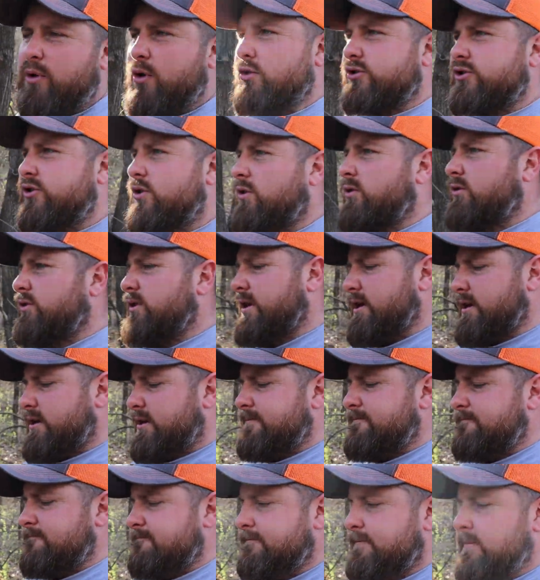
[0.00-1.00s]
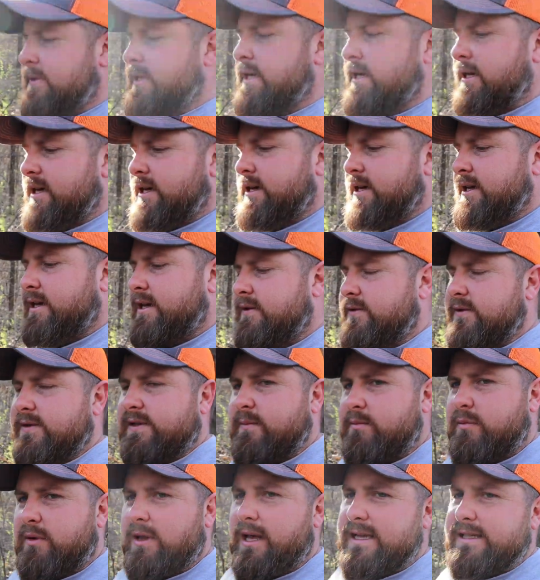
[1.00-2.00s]
post hole digger, it was
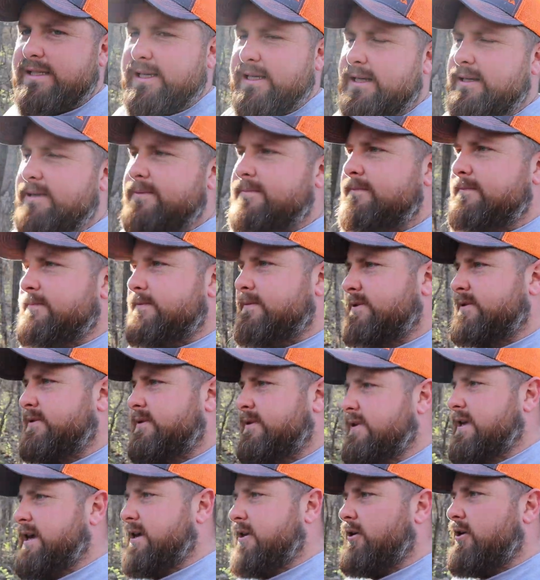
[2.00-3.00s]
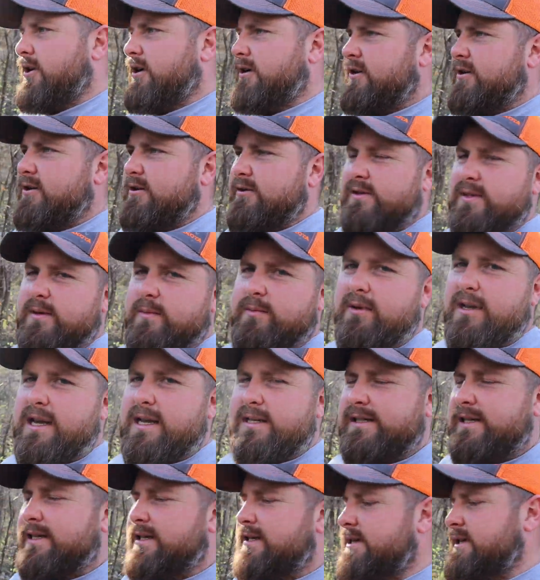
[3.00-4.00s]
a blessing. That auger, it was a
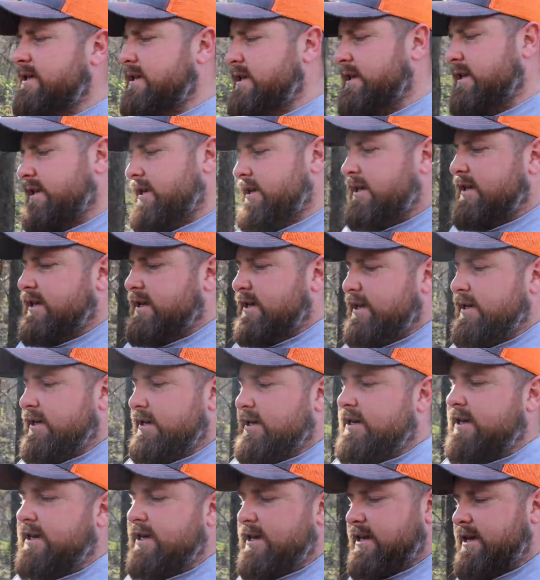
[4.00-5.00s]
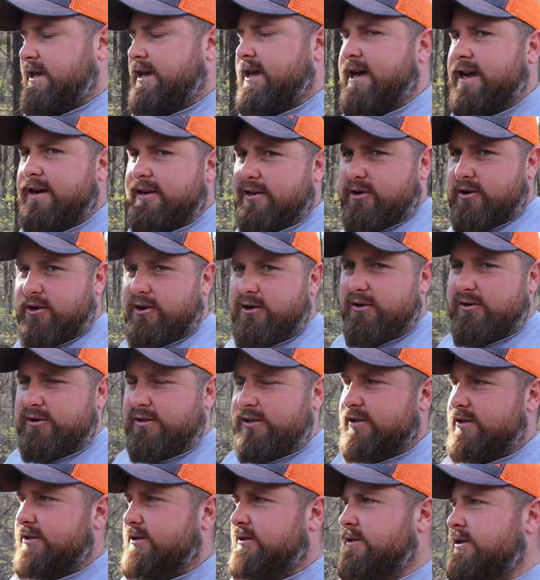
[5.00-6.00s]
blessing and a
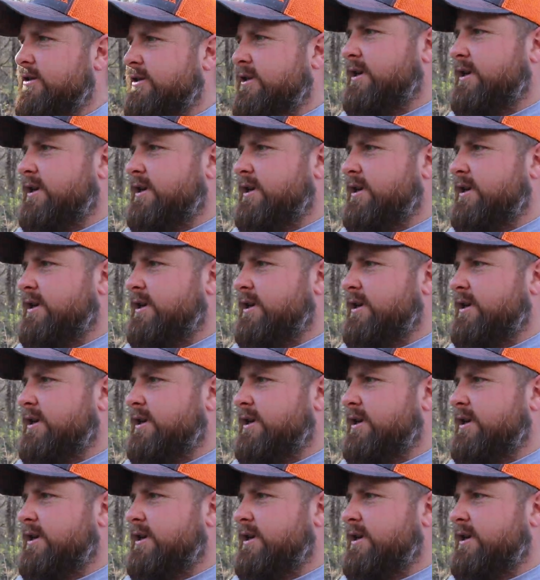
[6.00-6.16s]
curse.